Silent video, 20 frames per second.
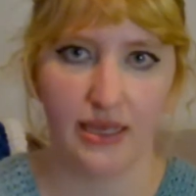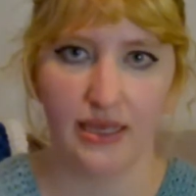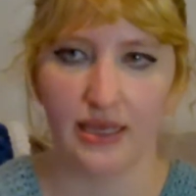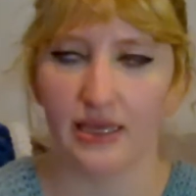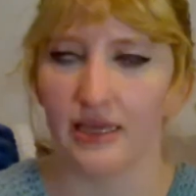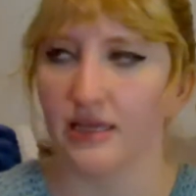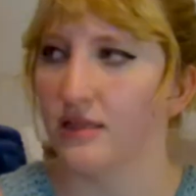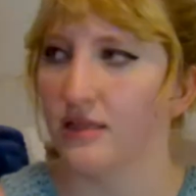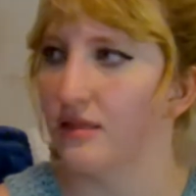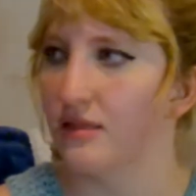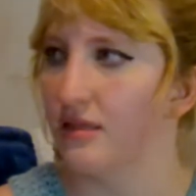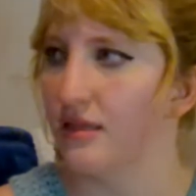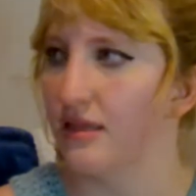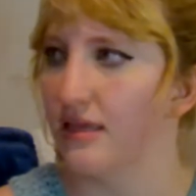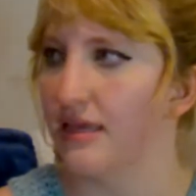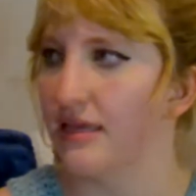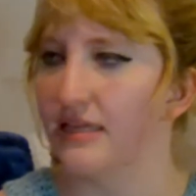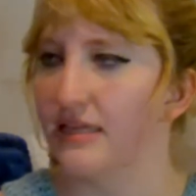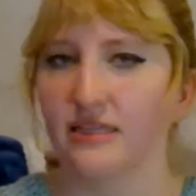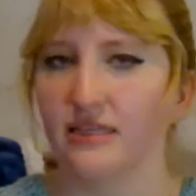
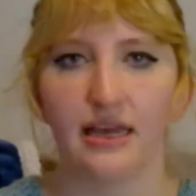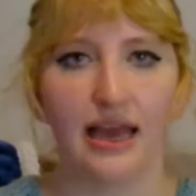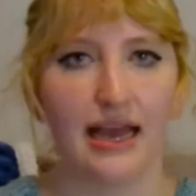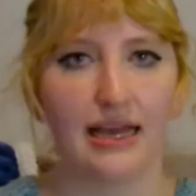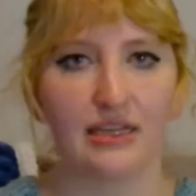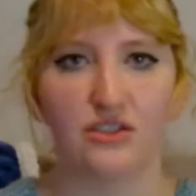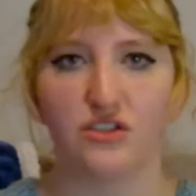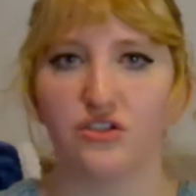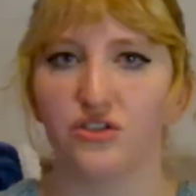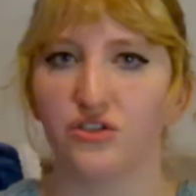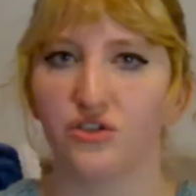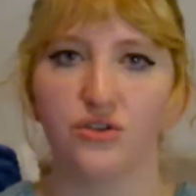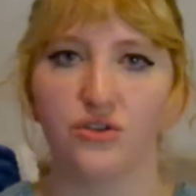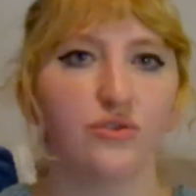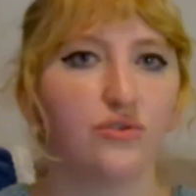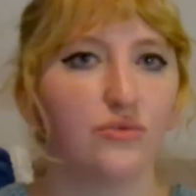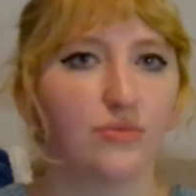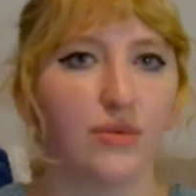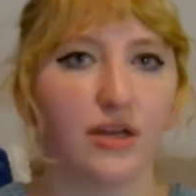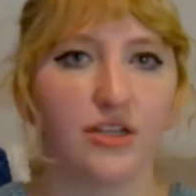He has
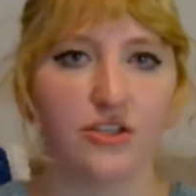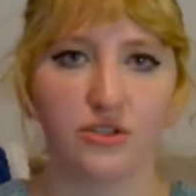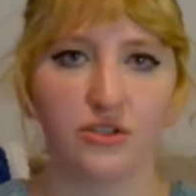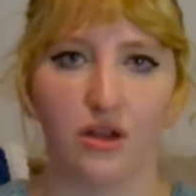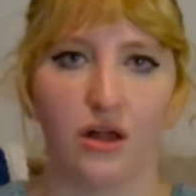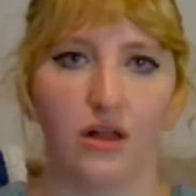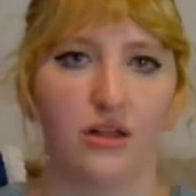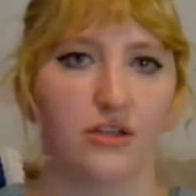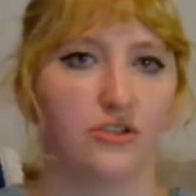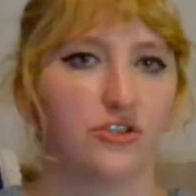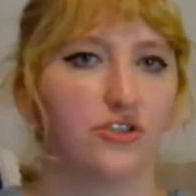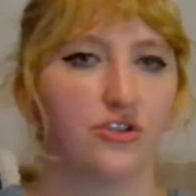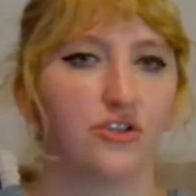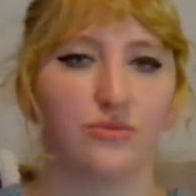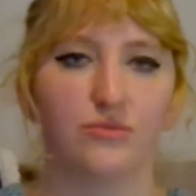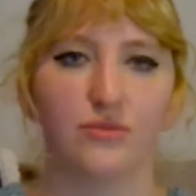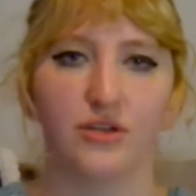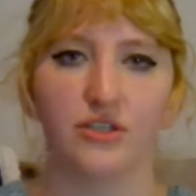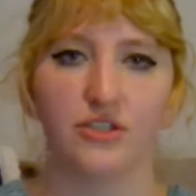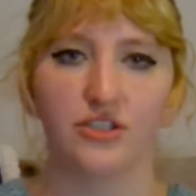too much knowledge,
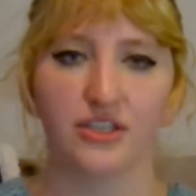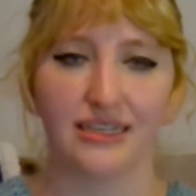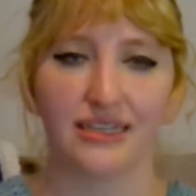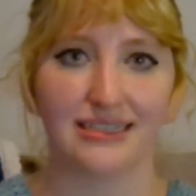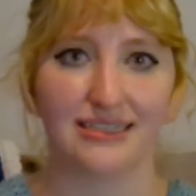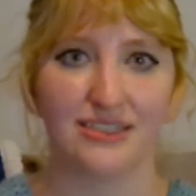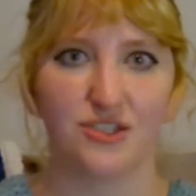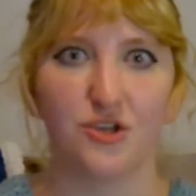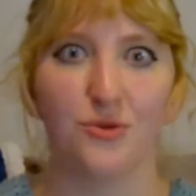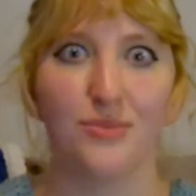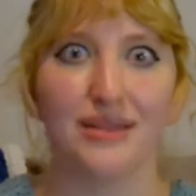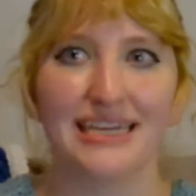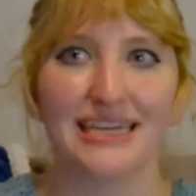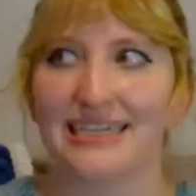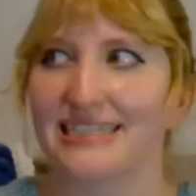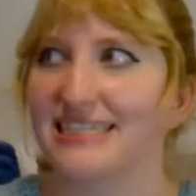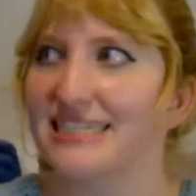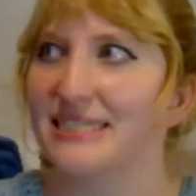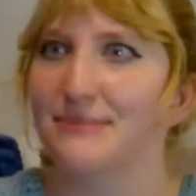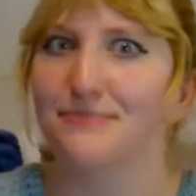too many
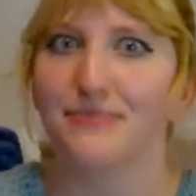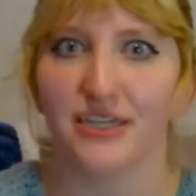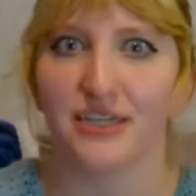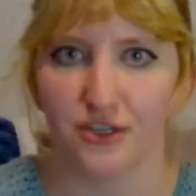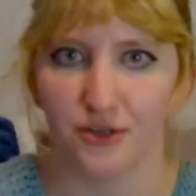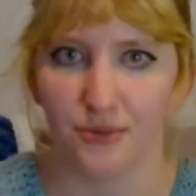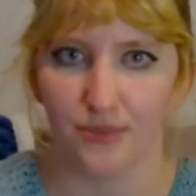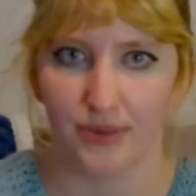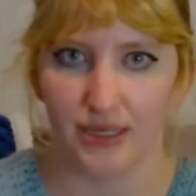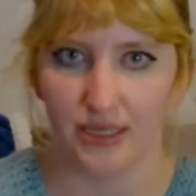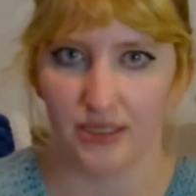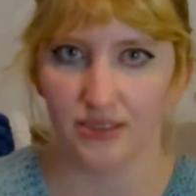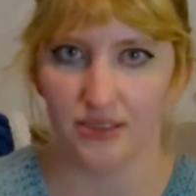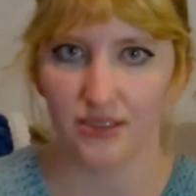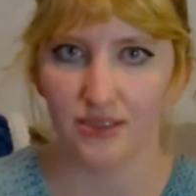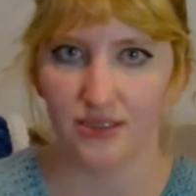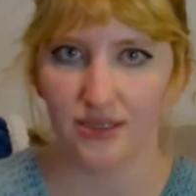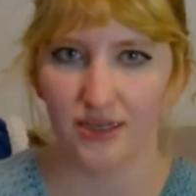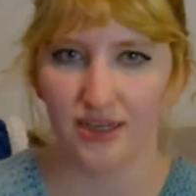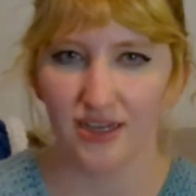
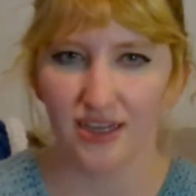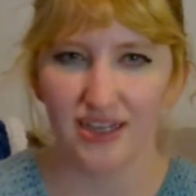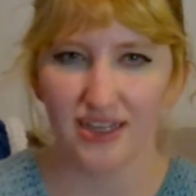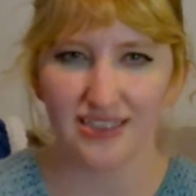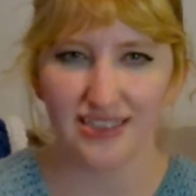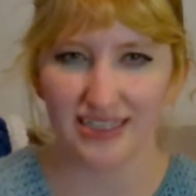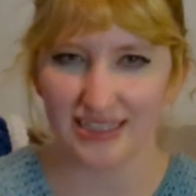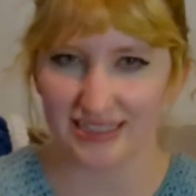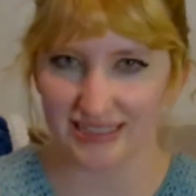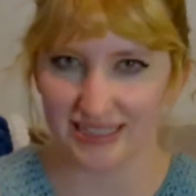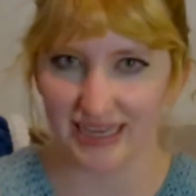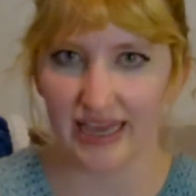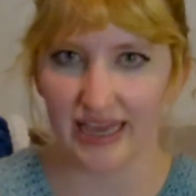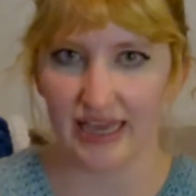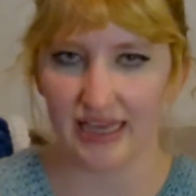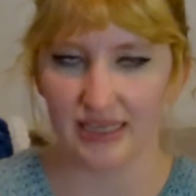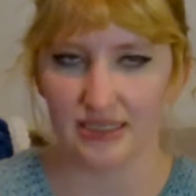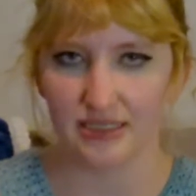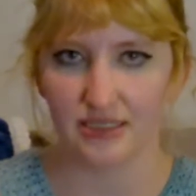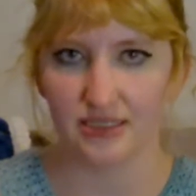experiments to
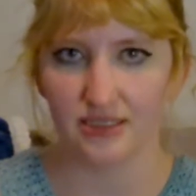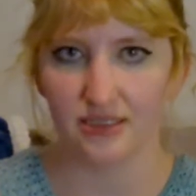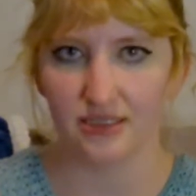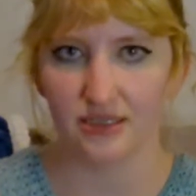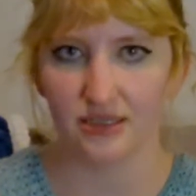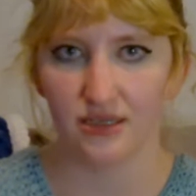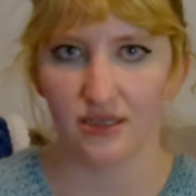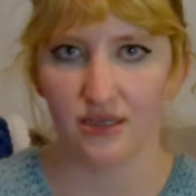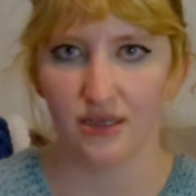test